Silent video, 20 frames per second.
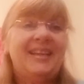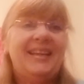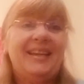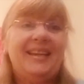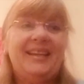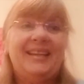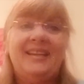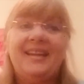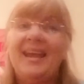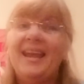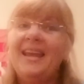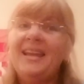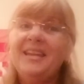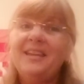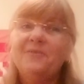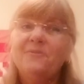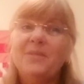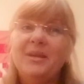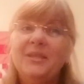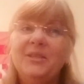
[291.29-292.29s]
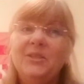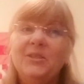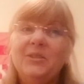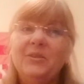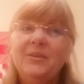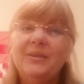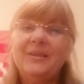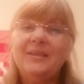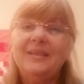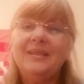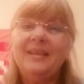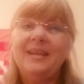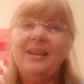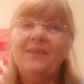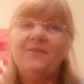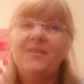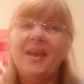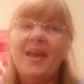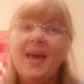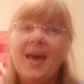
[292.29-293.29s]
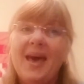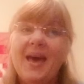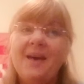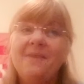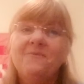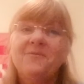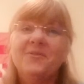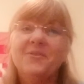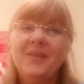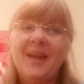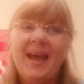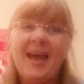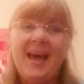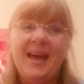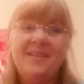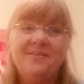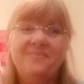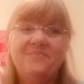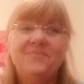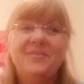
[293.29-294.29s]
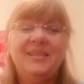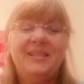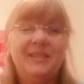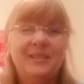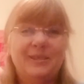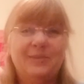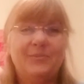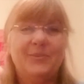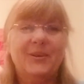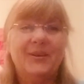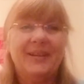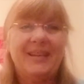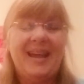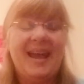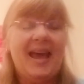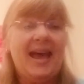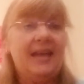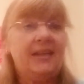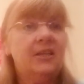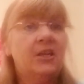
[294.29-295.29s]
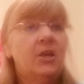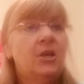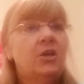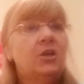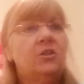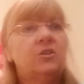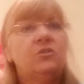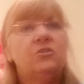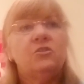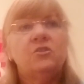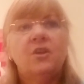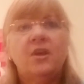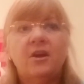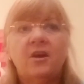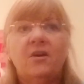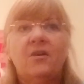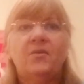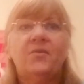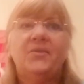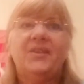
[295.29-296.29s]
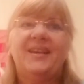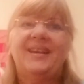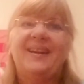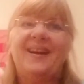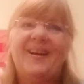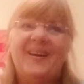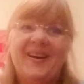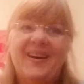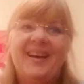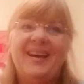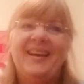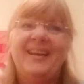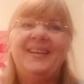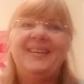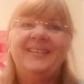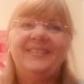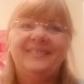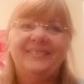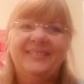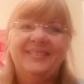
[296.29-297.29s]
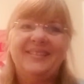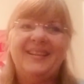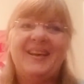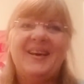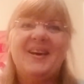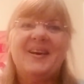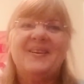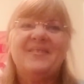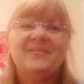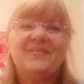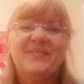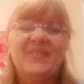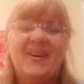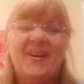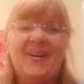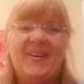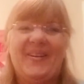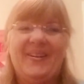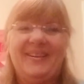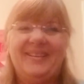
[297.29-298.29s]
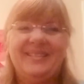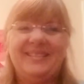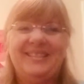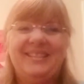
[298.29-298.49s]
And any of my students that have ever had Mrs. Burkett know that I love art.